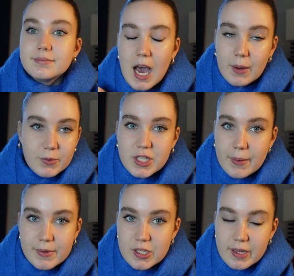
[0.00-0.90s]
I wish
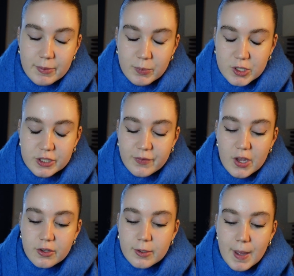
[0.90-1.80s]
they would do that with British
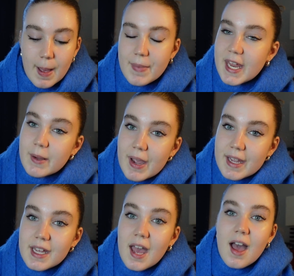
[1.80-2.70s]
Vogue, but
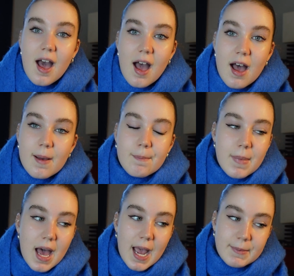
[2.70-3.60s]
anyway,
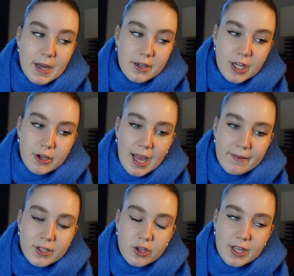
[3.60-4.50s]
I'm now going to go and
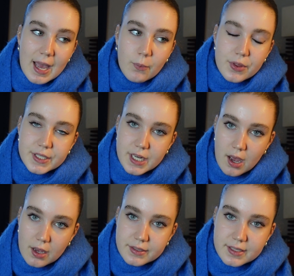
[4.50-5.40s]
have a look at what the
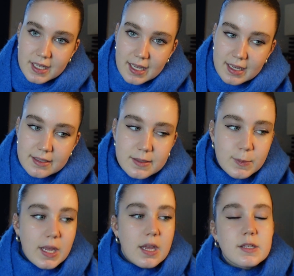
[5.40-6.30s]
task is,
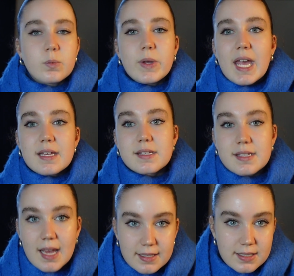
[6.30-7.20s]
because we get
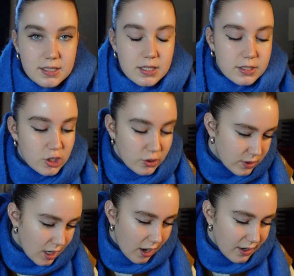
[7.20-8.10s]
set 2
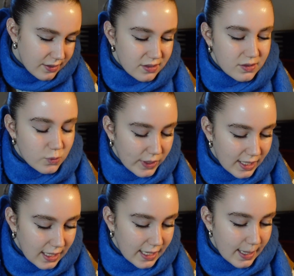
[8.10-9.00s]
tasks
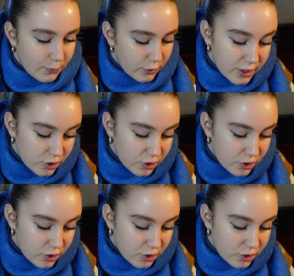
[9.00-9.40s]
weekly, I'm pretty